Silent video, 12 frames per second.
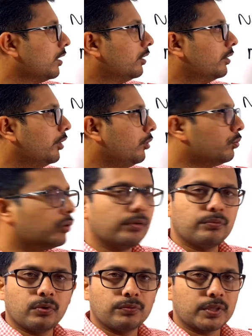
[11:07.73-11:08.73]
the new
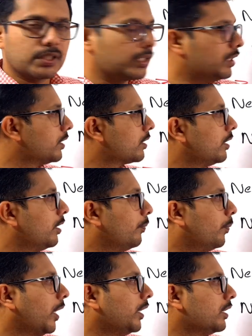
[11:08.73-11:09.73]
f of x is
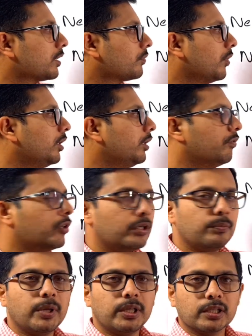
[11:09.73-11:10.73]
minus 1
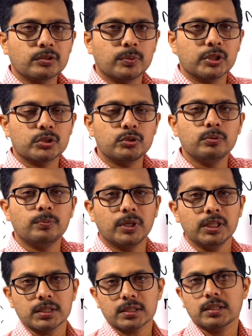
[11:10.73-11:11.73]
divided by x plus 2
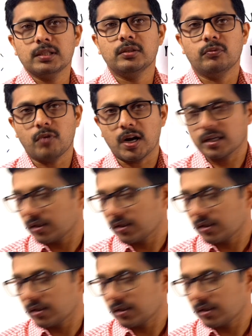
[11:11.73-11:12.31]
plus 1.